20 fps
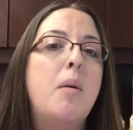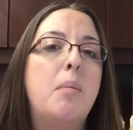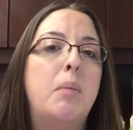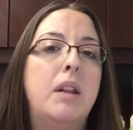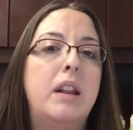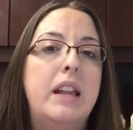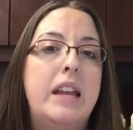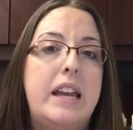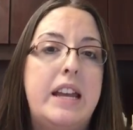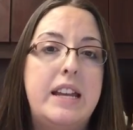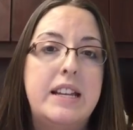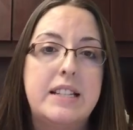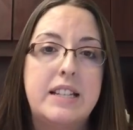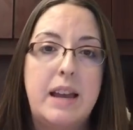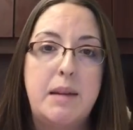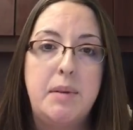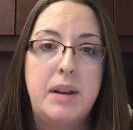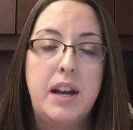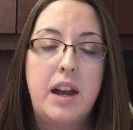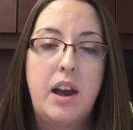please
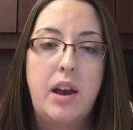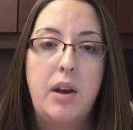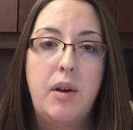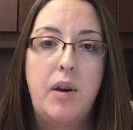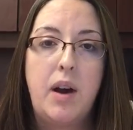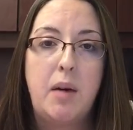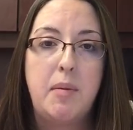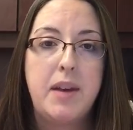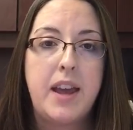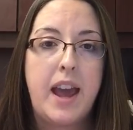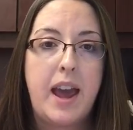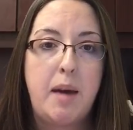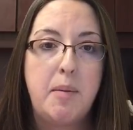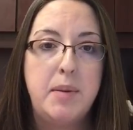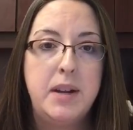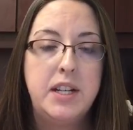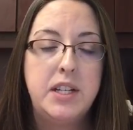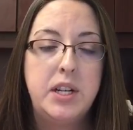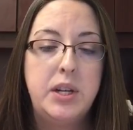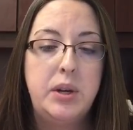let me know. I'll be
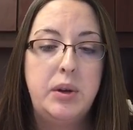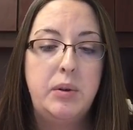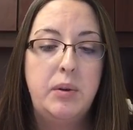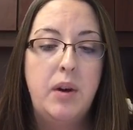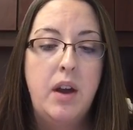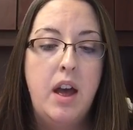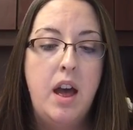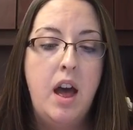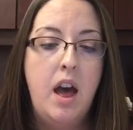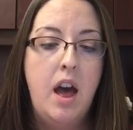happy to.